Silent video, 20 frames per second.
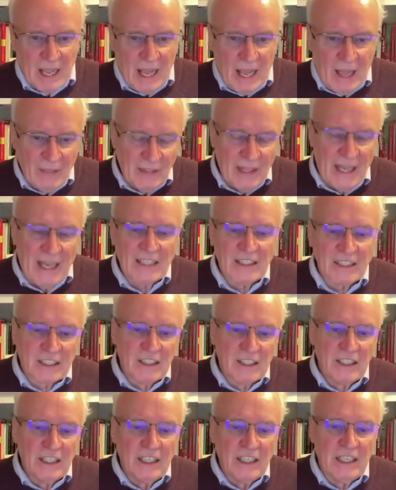And that's
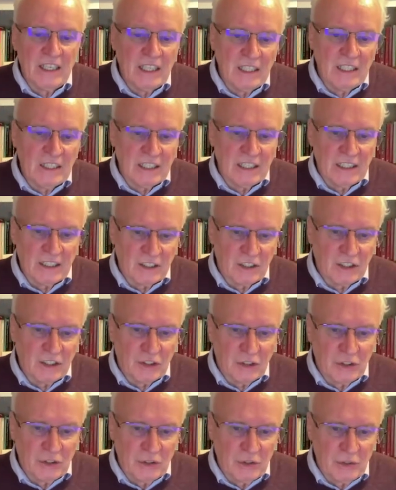leading
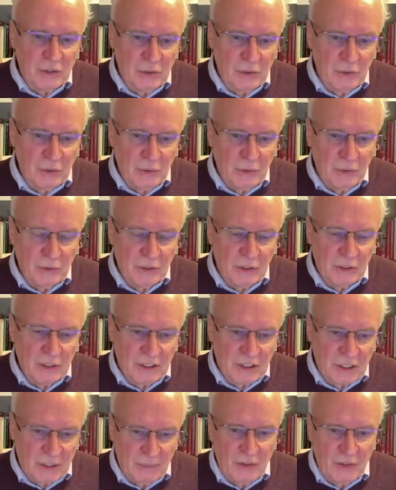to
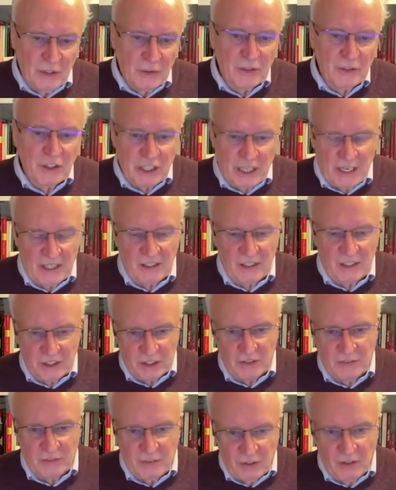some real
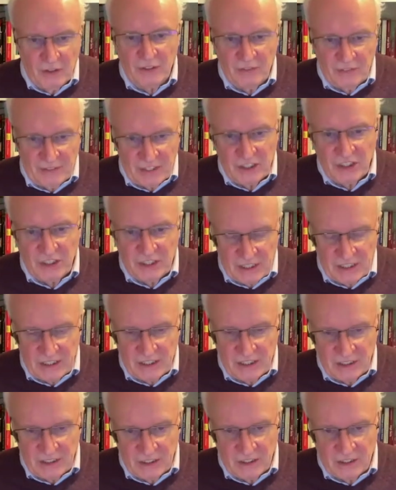challenges for a lot of
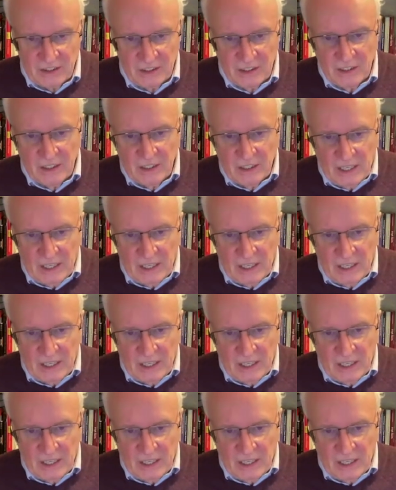educators